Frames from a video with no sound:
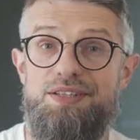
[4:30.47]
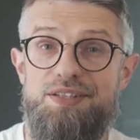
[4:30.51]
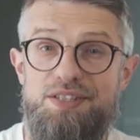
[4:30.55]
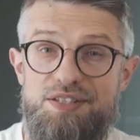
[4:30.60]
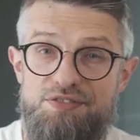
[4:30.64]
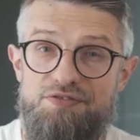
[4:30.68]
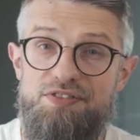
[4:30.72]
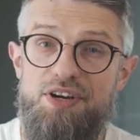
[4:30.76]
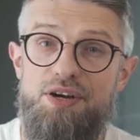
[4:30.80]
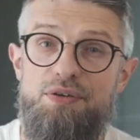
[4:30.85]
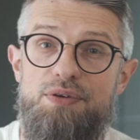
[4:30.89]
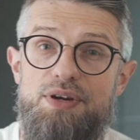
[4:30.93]
It's
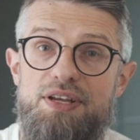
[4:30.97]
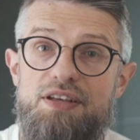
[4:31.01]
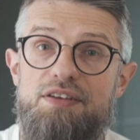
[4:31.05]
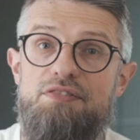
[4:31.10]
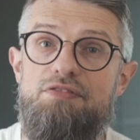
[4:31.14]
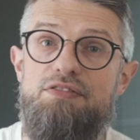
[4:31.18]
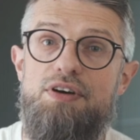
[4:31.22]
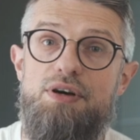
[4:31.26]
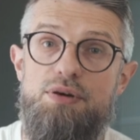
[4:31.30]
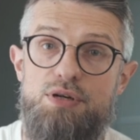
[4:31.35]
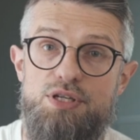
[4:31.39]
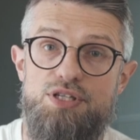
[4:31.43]

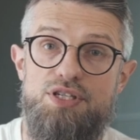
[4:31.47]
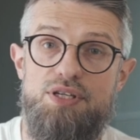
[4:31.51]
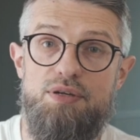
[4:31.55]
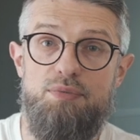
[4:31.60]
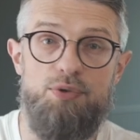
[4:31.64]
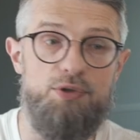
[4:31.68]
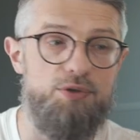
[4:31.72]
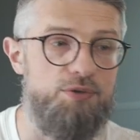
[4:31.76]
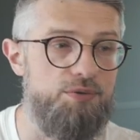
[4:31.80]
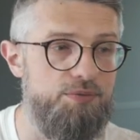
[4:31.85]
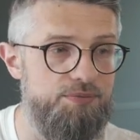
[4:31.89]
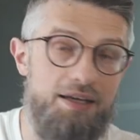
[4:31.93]
very
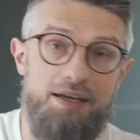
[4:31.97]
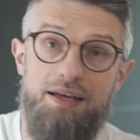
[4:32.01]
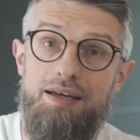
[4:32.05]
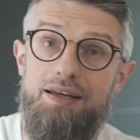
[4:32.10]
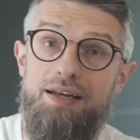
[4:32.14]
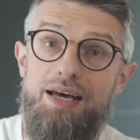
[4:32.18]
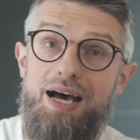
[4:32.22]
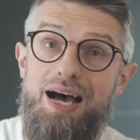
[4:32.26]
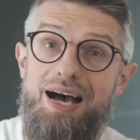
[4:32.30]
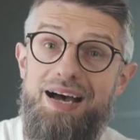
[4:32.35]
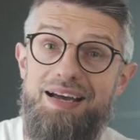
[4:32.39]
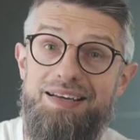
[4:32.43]
simple. And
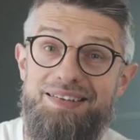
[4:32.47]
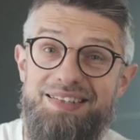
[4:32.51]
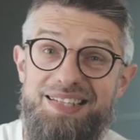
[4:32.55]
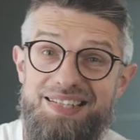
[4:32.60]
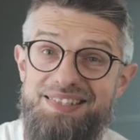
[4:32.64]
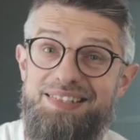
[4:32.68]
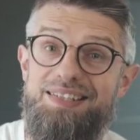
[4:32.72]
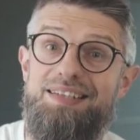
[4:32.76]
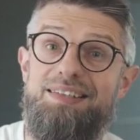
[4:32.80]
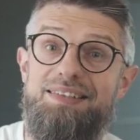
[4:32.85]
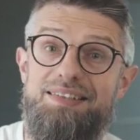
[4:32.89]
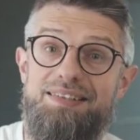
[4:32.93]
I
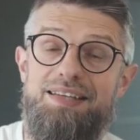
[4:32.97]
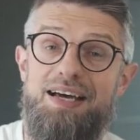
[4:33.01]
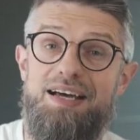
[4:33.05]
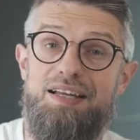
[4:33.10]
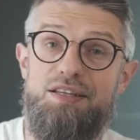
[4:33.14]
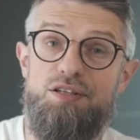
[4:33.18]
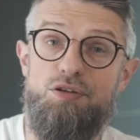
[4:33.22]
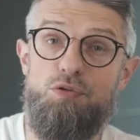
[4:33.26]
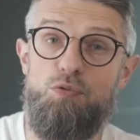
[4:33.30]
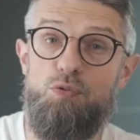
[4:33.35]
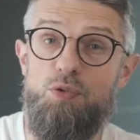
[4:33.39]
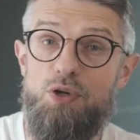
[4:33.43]
tested
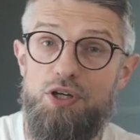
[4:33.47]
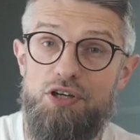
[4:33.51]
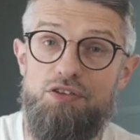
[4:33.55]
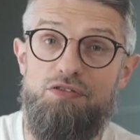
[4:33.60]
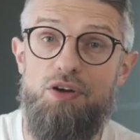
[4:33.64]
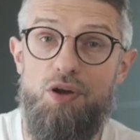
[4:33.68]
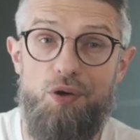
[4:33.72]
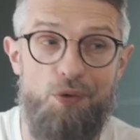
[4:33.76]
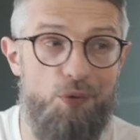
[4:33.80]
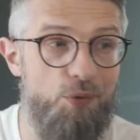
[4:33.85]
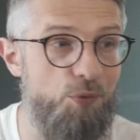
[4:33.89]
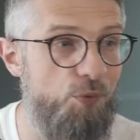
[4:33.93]
that
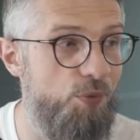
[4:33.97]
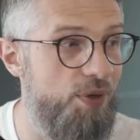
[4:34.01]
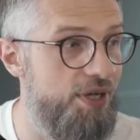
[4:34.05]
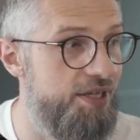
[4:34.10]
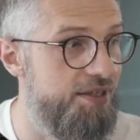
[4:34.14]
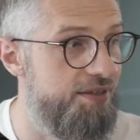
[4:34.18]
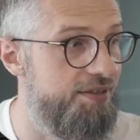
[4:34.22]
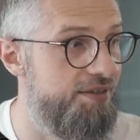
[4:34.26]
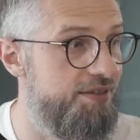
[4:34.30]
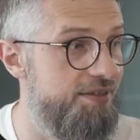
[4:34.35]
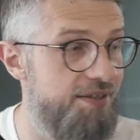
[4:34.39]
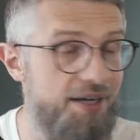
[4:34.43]
workflow
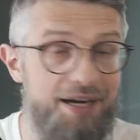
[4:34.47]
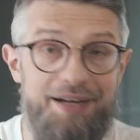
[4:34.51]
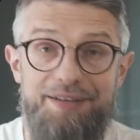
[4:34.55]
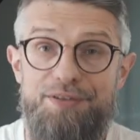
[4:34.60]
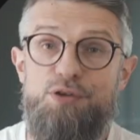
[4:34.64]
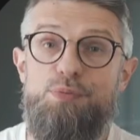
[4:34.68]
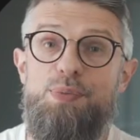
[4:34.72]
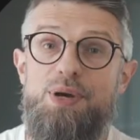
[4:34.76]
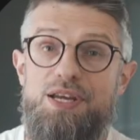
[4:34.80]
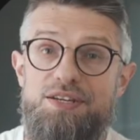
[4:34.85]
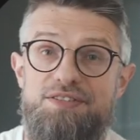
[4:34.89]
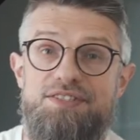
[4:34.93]
with
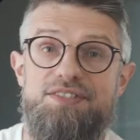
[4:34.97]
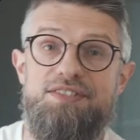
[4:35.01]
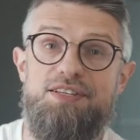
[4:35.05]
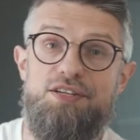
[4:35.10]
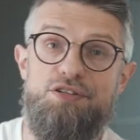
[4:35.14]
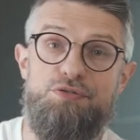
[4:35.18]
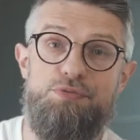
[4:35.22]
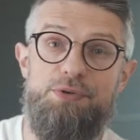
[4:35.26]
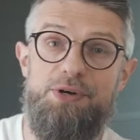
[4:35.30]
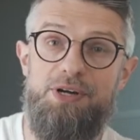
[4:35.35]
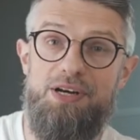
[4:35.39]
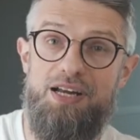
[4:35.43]
other pages
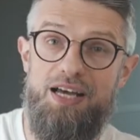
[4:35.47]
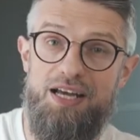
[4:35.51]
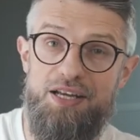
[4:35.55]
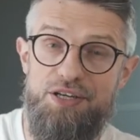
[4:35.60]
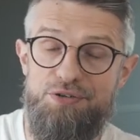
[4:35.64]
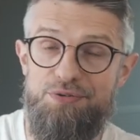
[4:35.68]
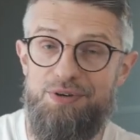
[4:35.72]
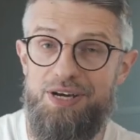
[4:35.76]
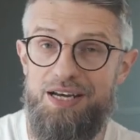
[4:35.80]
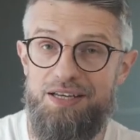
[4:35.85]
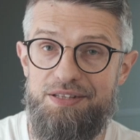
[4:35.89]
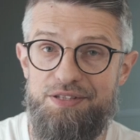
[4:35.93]
as well. I
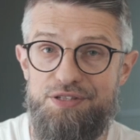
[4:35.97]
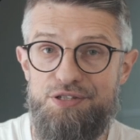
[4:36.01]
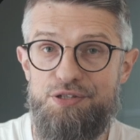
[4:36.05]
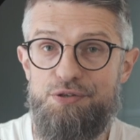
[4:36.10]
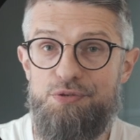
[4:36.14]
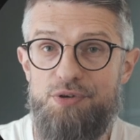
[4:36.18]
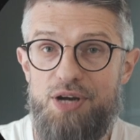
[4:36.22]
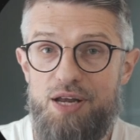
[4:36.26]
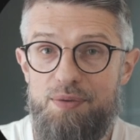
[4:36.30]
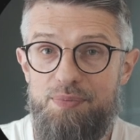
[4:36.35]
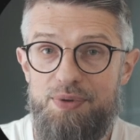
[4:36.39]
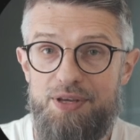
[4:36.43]
tried
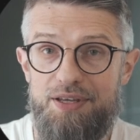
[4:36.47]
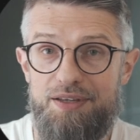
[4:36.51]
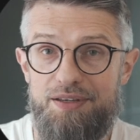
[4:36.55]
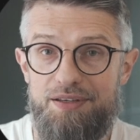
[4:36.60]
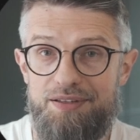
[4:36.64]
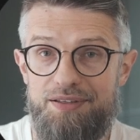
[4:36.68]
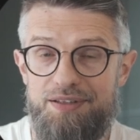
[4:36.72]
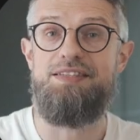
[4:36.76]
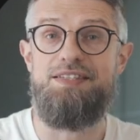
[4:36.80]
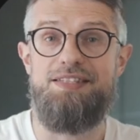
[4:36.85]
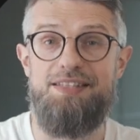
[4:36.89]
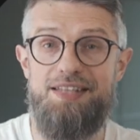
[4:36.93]
scraping
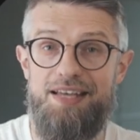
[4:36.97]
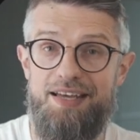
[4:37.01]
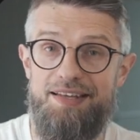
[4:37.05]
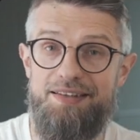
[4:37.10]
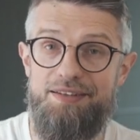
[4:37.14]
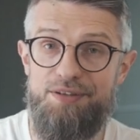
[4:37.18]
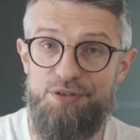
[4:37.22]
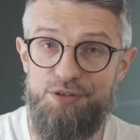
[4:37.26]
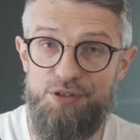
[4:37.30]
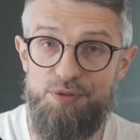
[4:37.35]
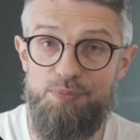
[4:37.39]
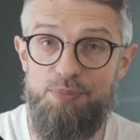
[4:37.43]

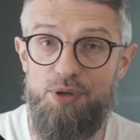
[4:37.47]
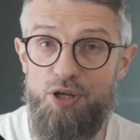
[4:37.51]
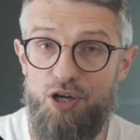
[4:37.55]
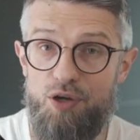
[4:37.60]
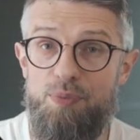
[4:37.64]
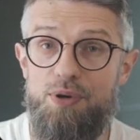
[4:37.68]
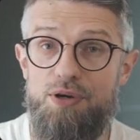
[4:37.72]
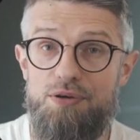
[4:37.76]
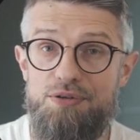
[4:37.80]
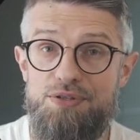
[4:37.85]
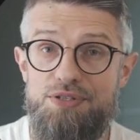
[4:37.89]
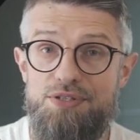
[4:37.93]
standard blog
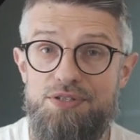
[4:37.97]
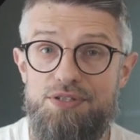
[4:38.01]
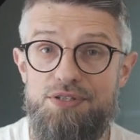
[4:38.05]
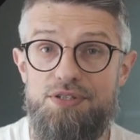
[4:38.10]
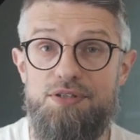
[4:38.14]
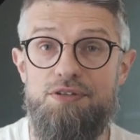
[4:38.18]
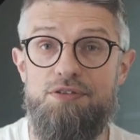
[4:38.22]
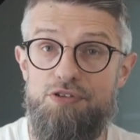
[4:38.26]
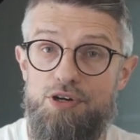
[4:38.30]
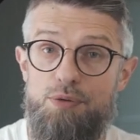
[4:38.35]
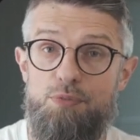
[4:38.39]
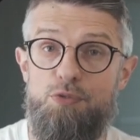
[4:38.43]
posts
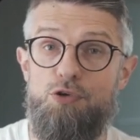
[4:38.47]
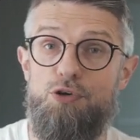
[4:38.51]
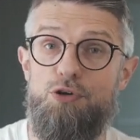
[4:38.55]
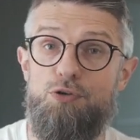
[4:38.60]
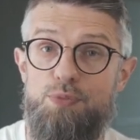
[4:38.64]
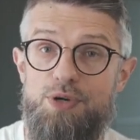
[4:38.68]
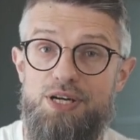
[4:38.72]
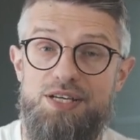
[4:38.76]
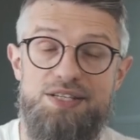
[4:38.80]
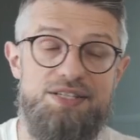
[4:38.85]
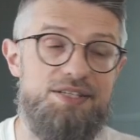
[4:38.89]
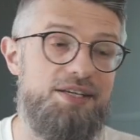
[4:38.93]
from
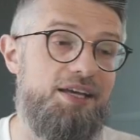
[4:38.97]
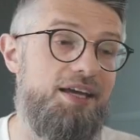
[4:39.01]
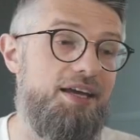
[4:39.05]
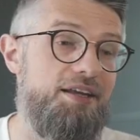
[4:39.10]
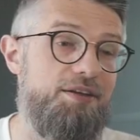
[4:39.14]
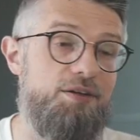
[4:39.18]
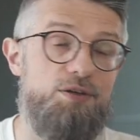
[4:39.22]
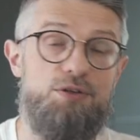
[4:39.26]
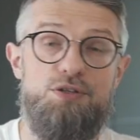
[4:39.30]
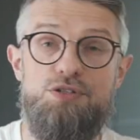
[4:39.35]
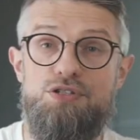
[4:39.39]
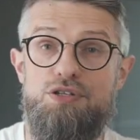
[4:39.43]
WordPress
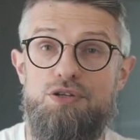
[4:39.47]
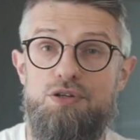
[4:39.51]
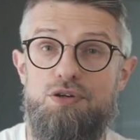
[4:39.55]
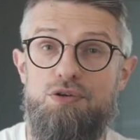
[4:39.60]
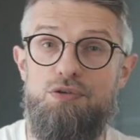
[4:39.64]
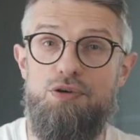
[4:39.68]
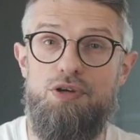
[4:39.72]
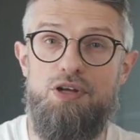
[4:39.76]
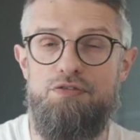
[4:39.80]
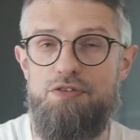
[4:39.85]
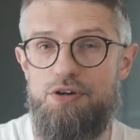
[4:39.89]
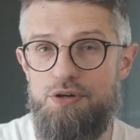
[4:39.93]
and
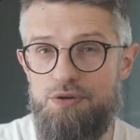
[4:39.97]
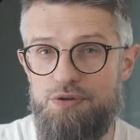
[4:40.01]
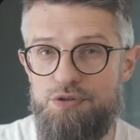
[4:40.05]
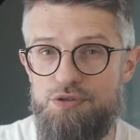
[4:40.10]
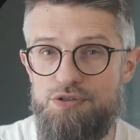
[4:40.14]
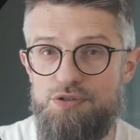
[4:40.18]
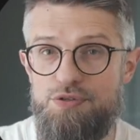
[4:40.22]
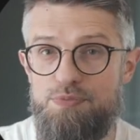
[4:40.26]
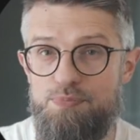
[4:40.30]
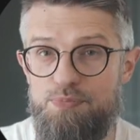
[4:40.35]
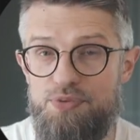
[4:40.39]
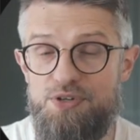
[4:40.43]
also
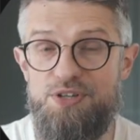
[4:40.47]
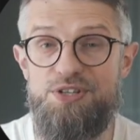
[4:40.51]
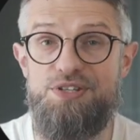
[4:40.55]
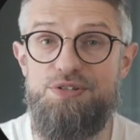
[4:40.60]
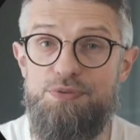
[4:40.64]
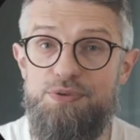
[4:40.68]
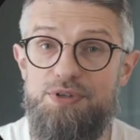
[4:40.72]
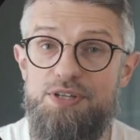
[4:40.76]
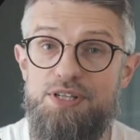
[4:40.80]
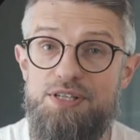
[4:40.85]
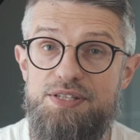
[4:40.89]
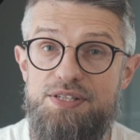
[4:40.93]
various press
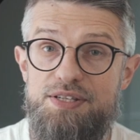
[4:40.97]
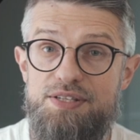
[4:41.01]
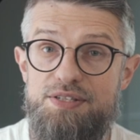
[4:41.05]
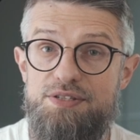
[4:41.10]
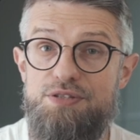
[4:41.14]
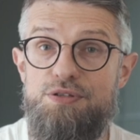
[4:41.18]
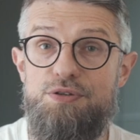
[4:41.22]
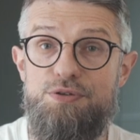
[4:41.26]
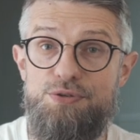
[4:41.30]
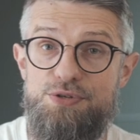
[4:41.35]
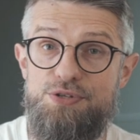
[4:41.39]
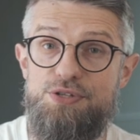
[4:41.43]
releases,
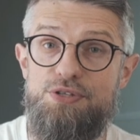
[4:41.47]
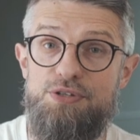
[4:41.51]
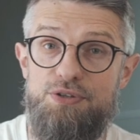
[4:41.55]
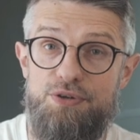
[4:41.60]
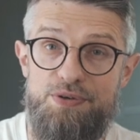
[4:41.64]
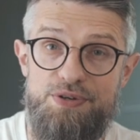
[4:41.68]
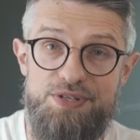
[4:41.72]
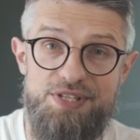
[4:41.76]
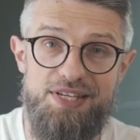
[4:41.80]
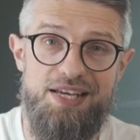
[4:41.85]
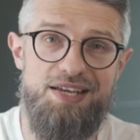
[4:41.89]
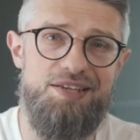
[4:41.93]
news
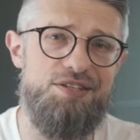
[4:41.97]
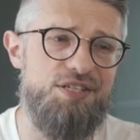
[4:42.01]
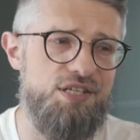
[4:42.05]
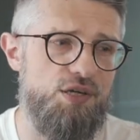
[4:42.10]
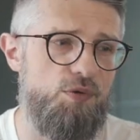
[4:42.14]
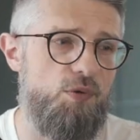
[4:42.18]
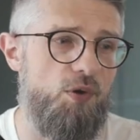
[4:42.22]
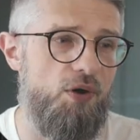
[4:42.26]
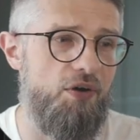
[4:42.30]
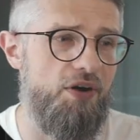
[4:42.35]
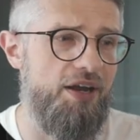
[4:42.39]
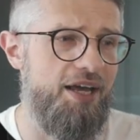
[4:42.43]
stories, and
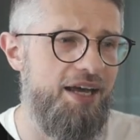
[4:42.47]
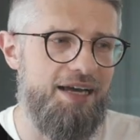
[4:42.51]
so on.